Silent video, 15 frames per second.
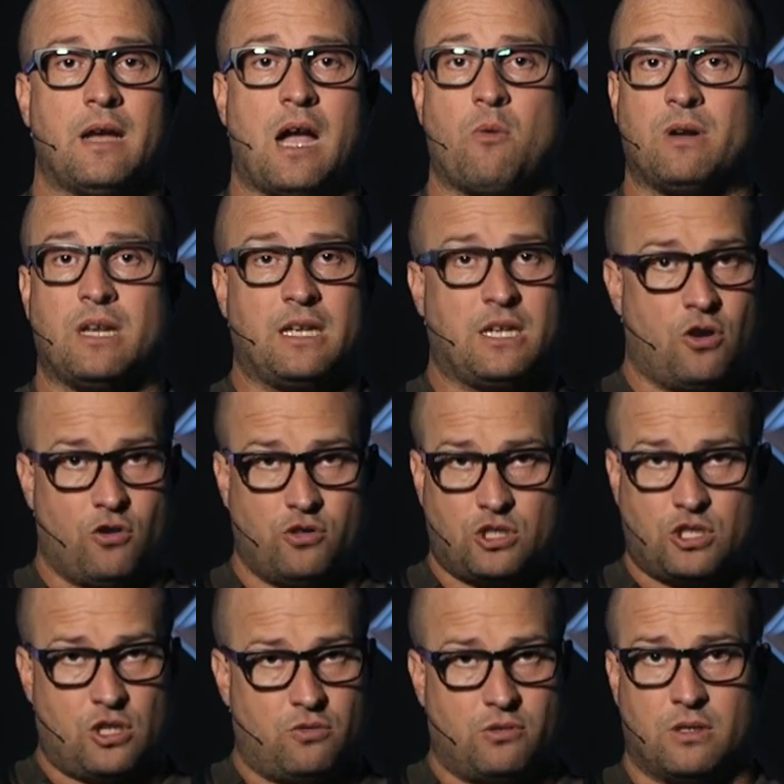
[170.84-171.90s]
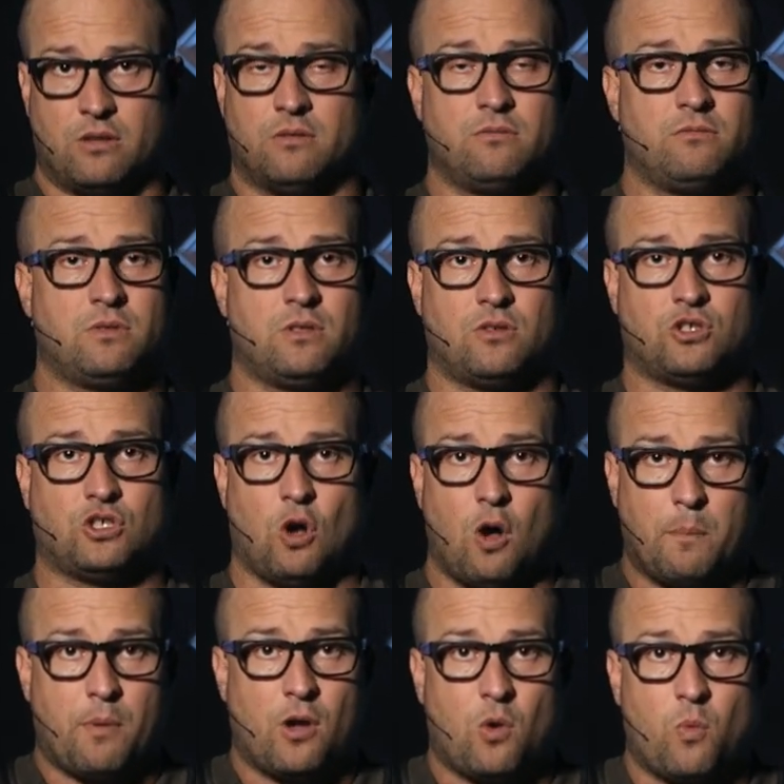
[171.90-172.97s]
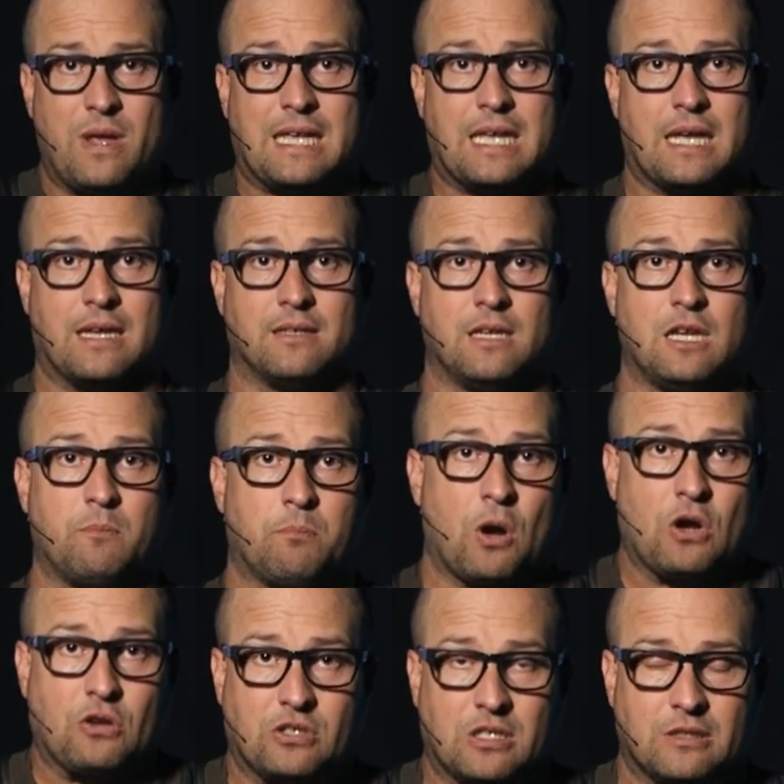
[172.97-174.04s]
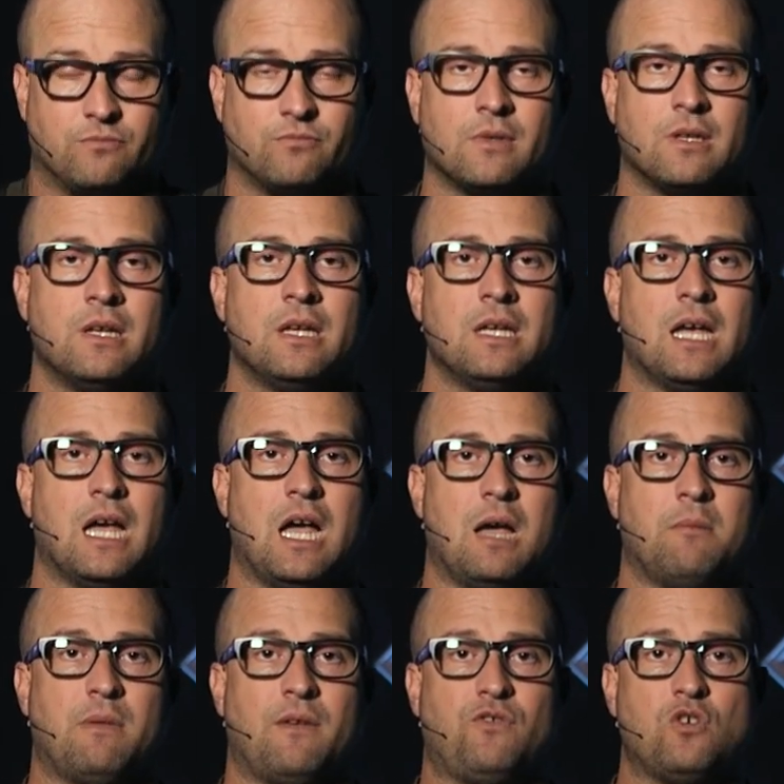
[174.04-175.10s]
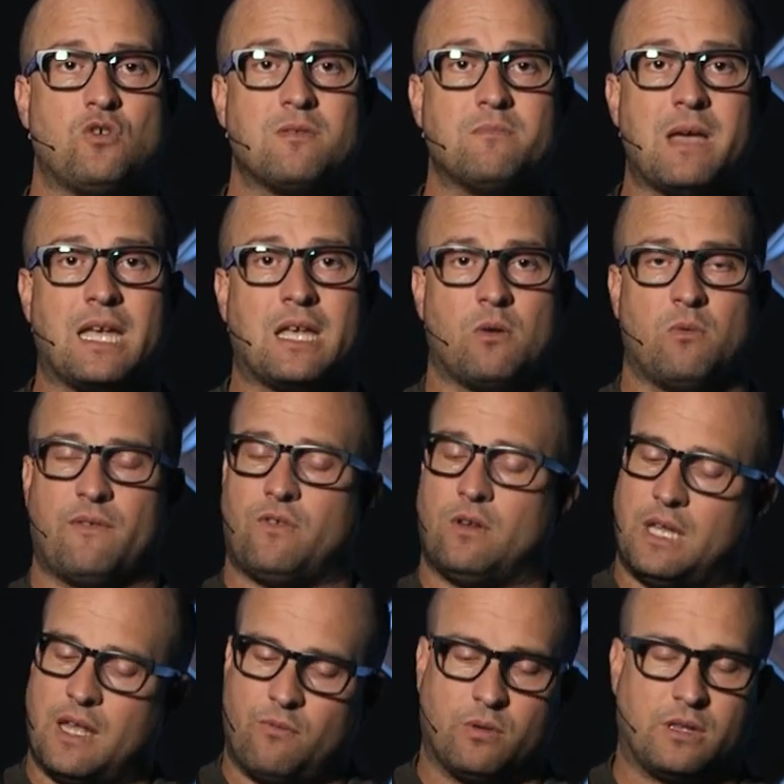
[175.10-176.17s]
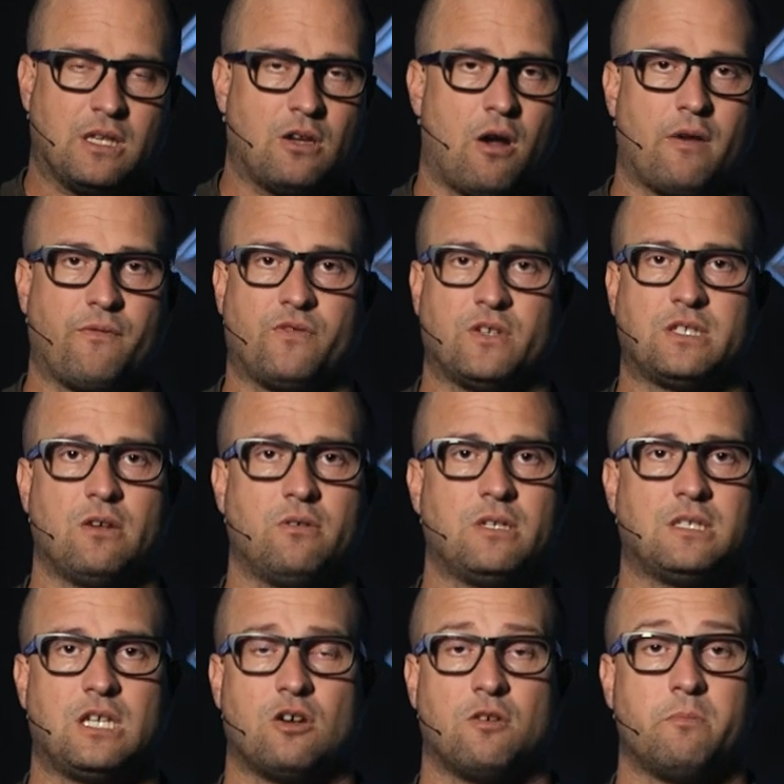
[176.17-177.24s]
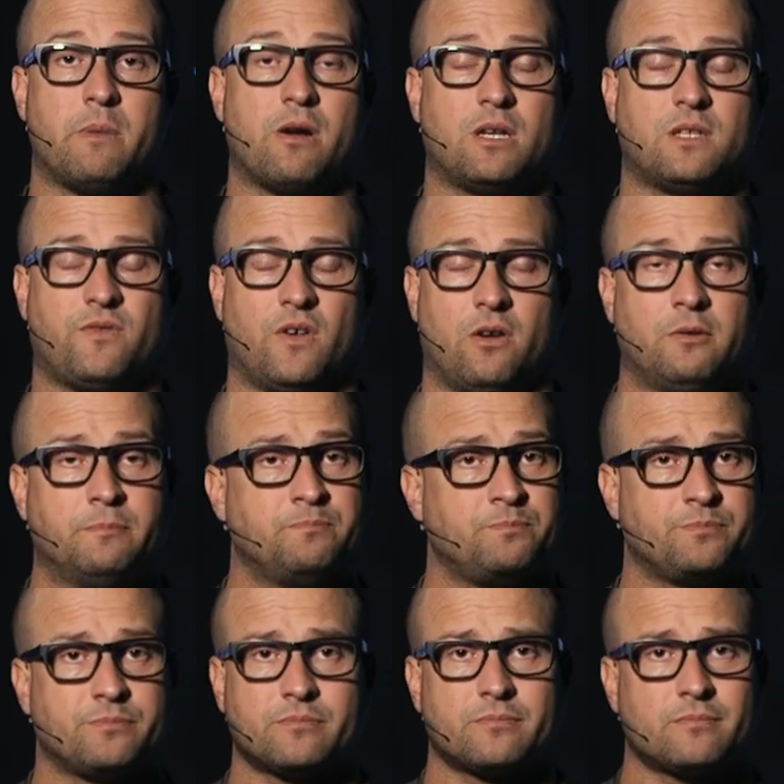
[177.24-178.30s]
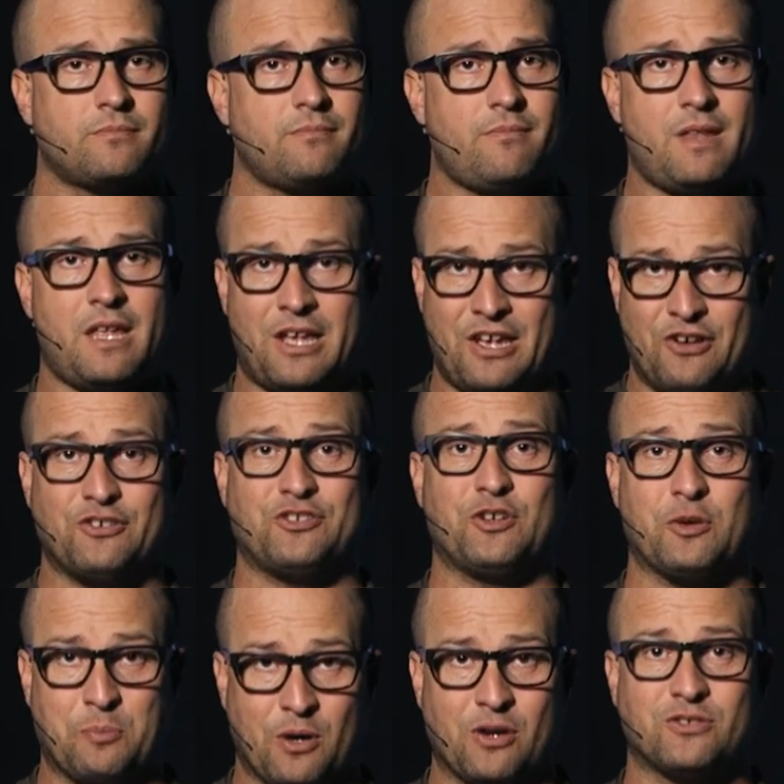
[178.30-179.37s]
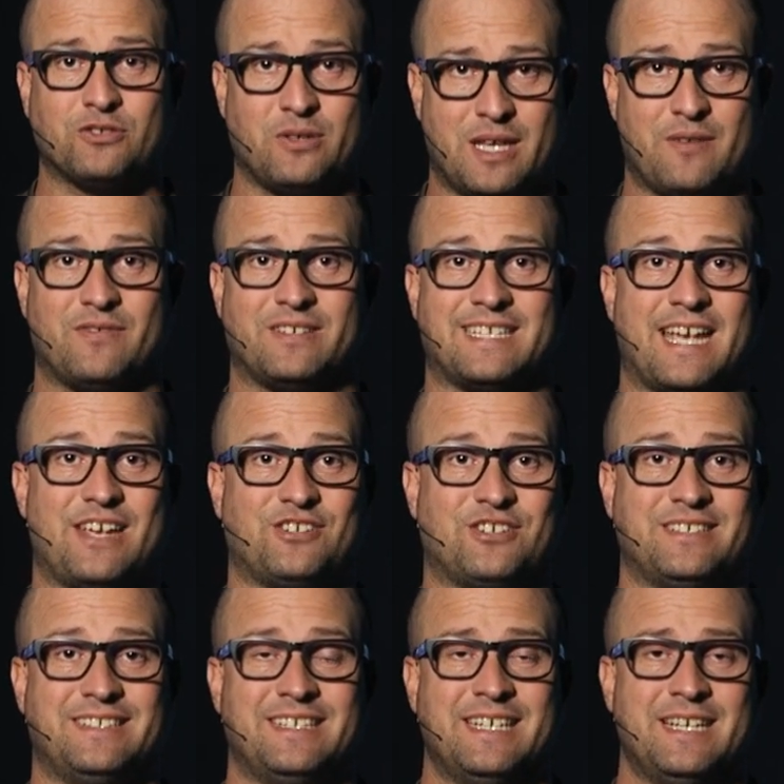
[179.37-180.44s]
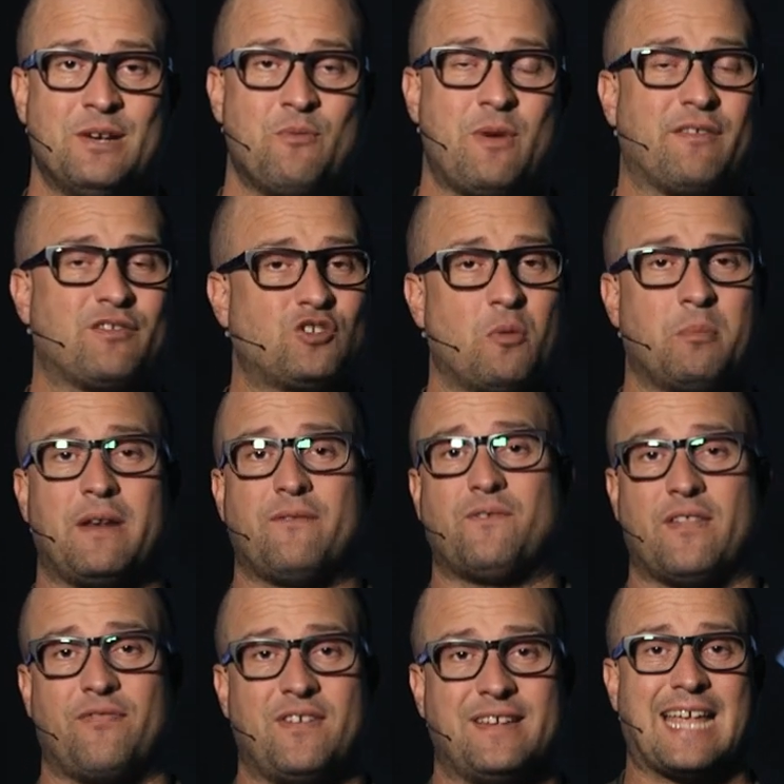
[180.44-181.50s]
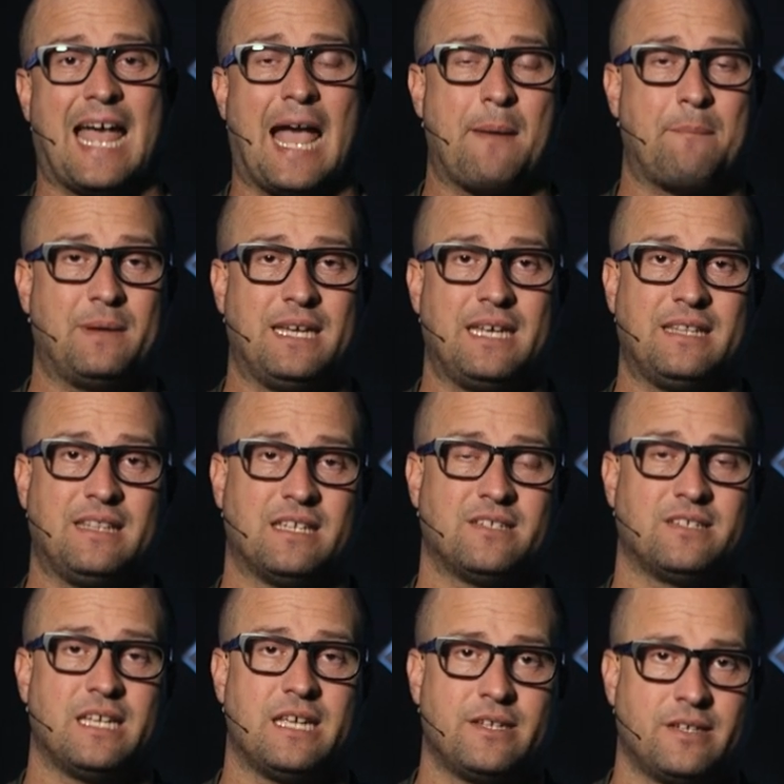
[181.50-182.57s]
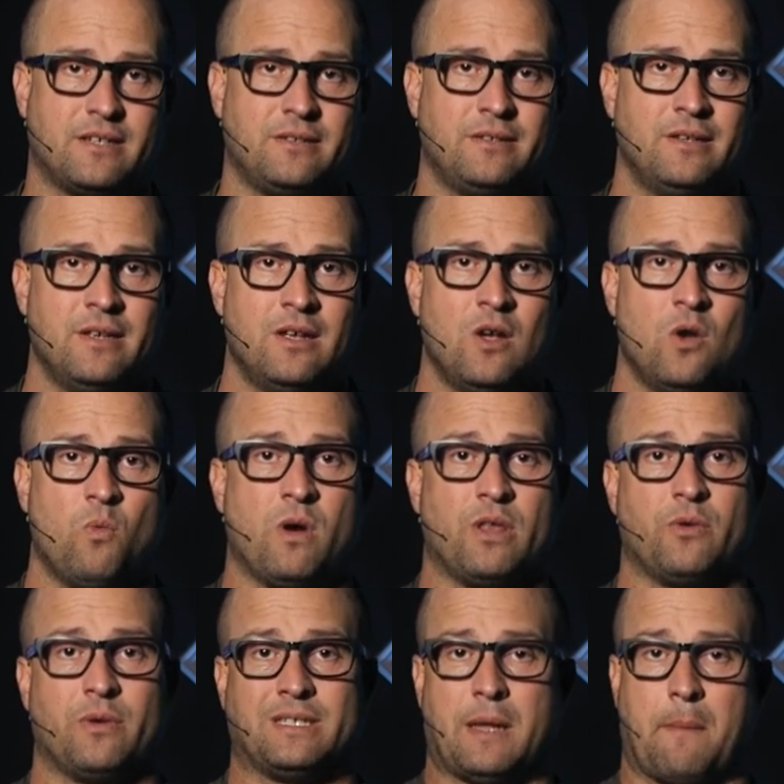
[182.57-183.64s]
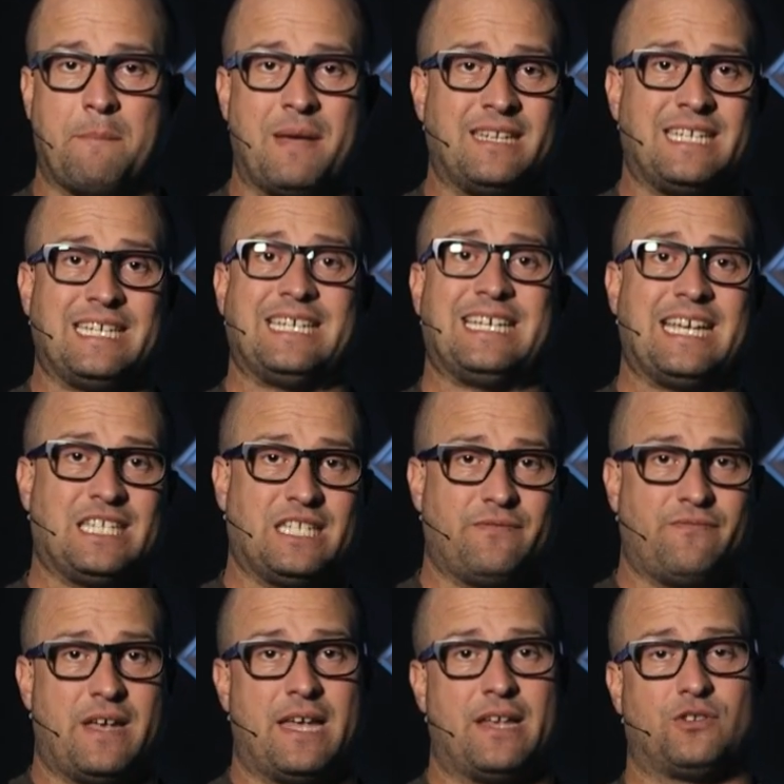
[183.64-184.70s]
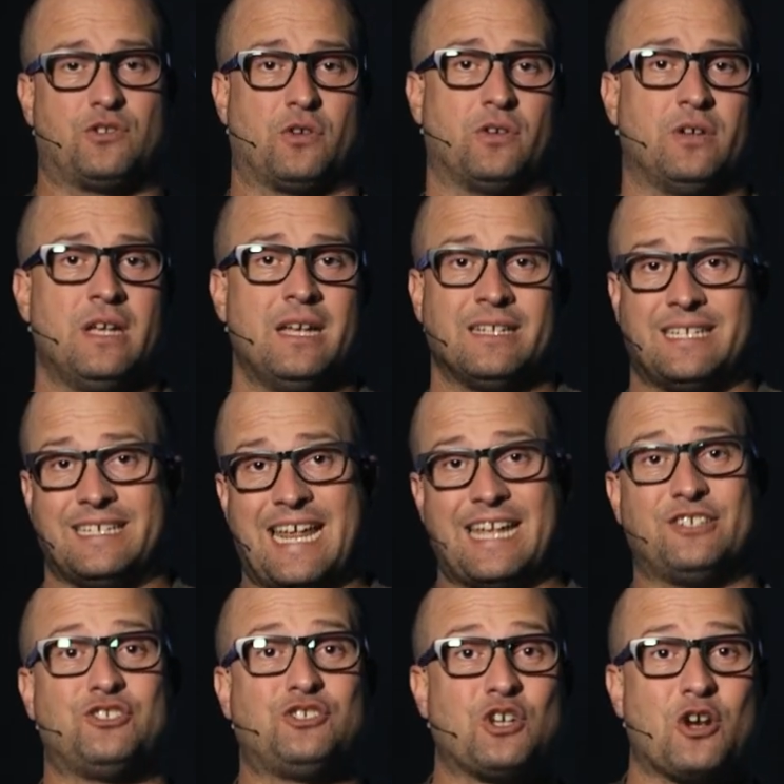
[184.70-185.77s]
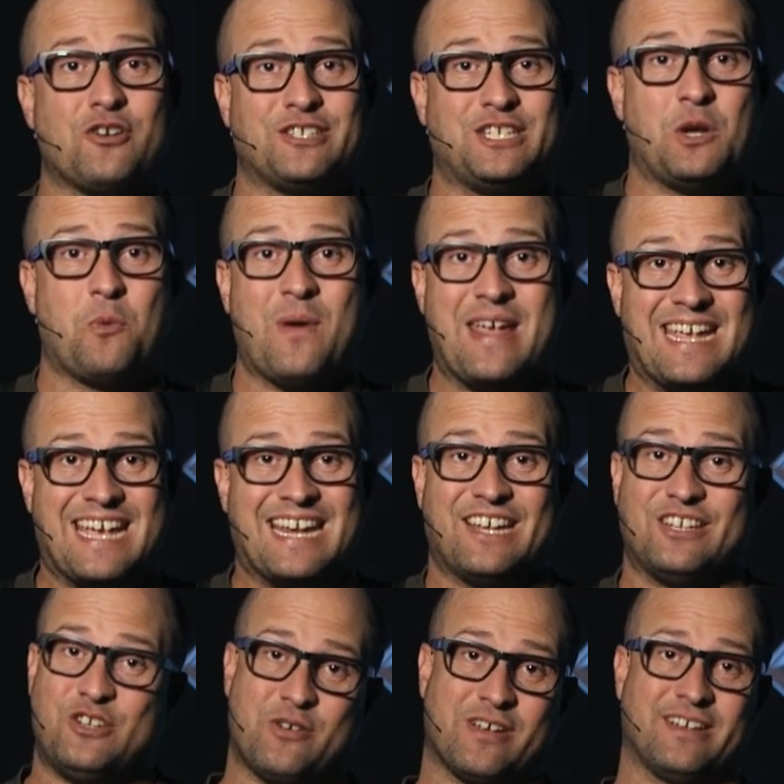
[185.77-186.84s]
I want to encourage you to show up on a weekend in person if you can make it. If you live within our facilities here in Marysville, here's your personal invitation. We have so many fun happening in this season, whether it's amazing kids event or today's Jersey weekend. As you